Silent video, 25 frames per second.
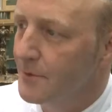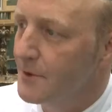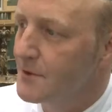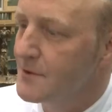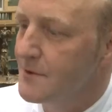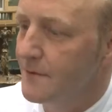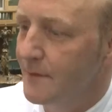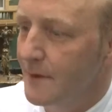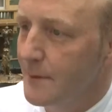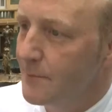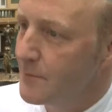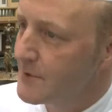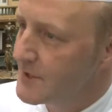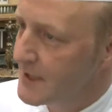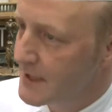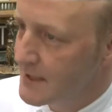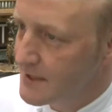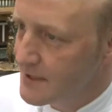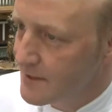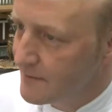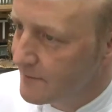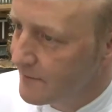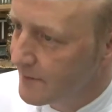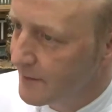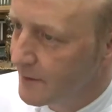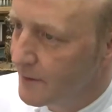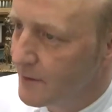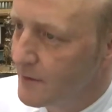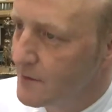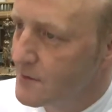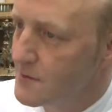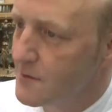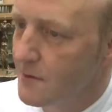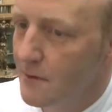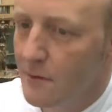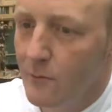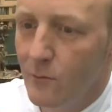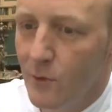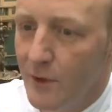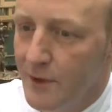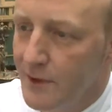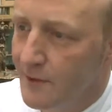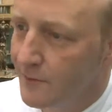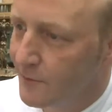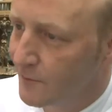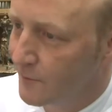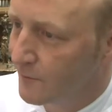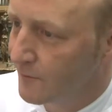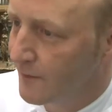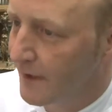Beautifully presented food,
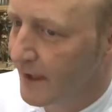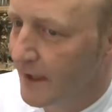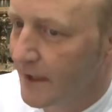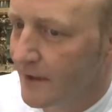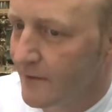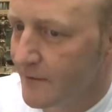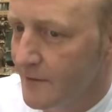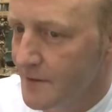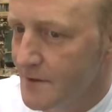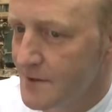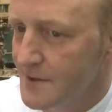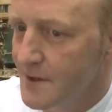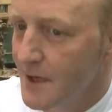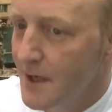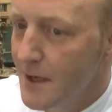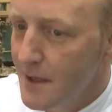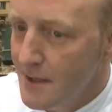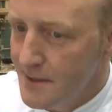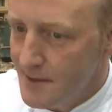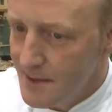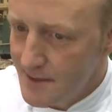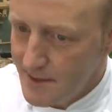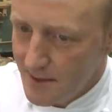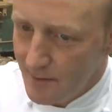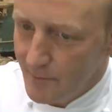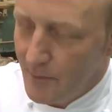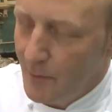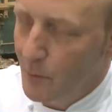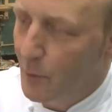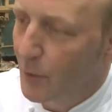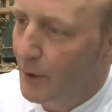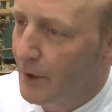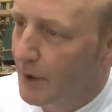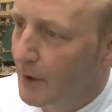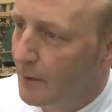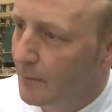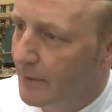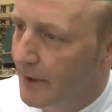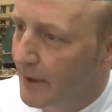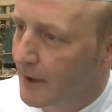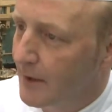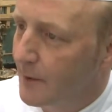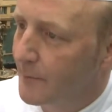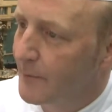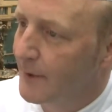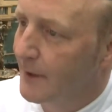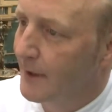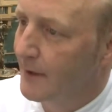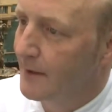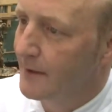wonderful flavours. Since I've been working back
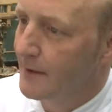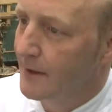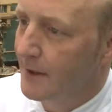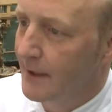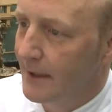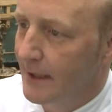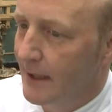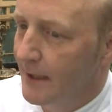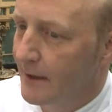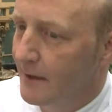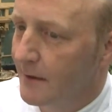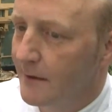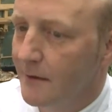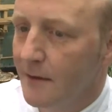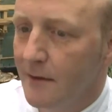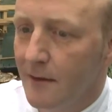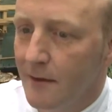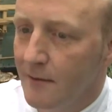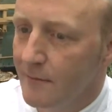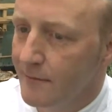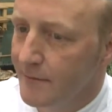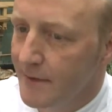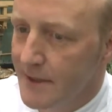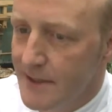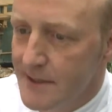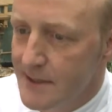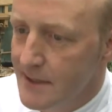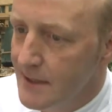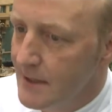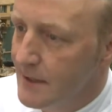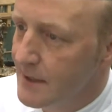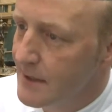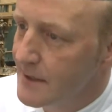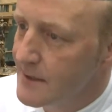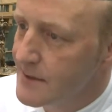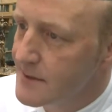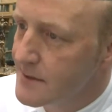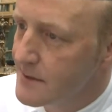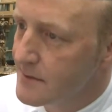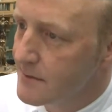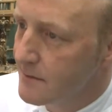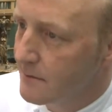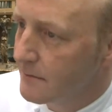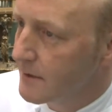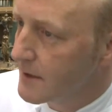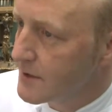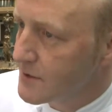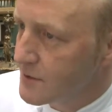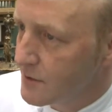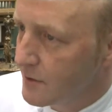up in London again, I've eaten in his
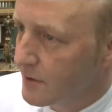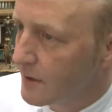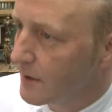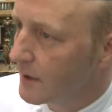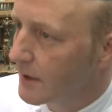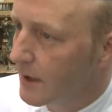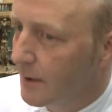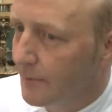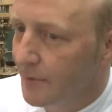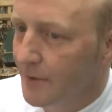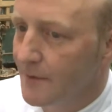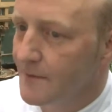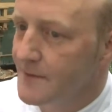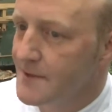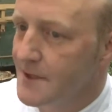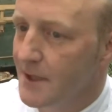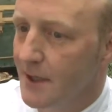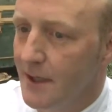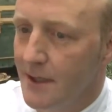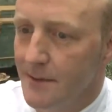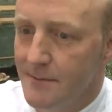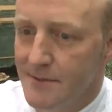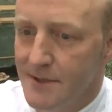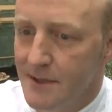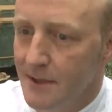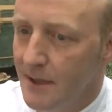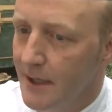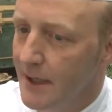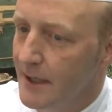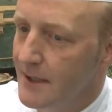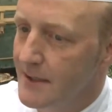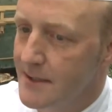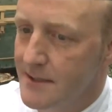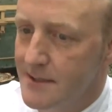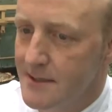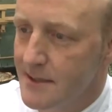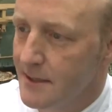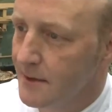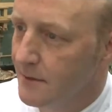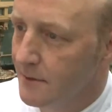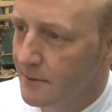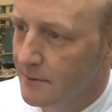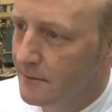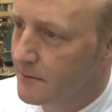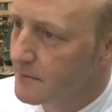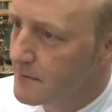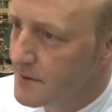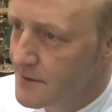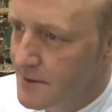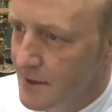restaurant a couple of times. He's
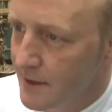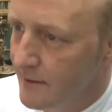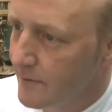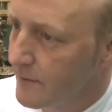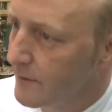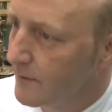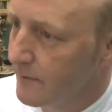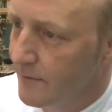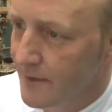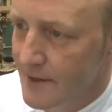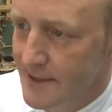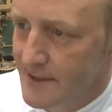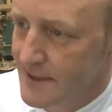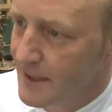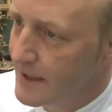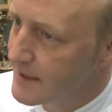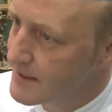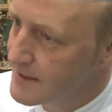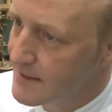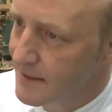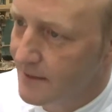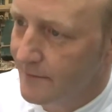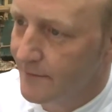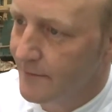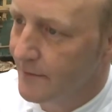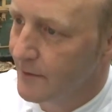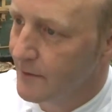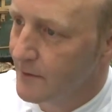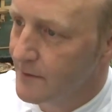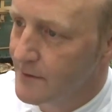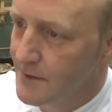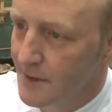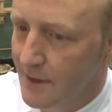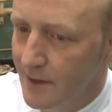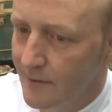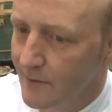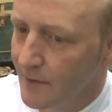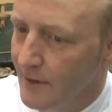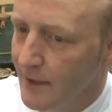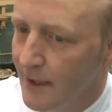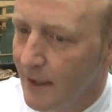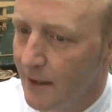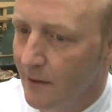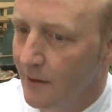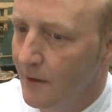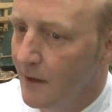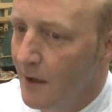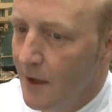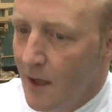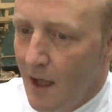still serving fantastic food even
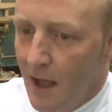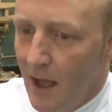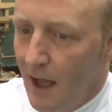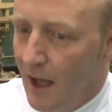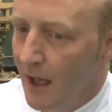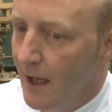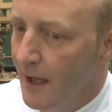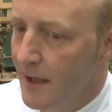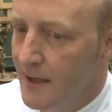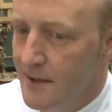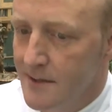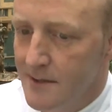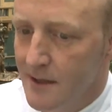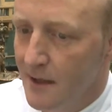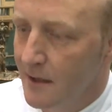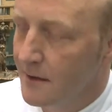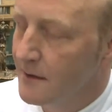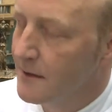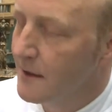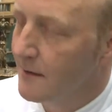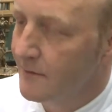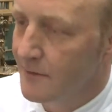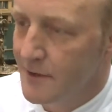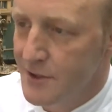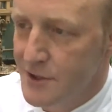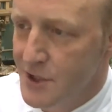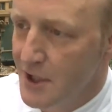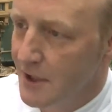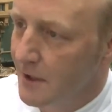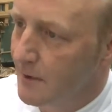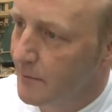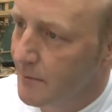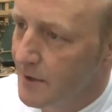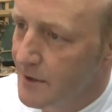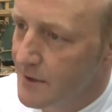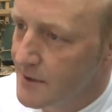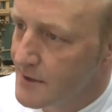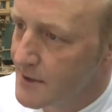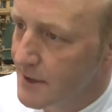now, and a lovely gentleman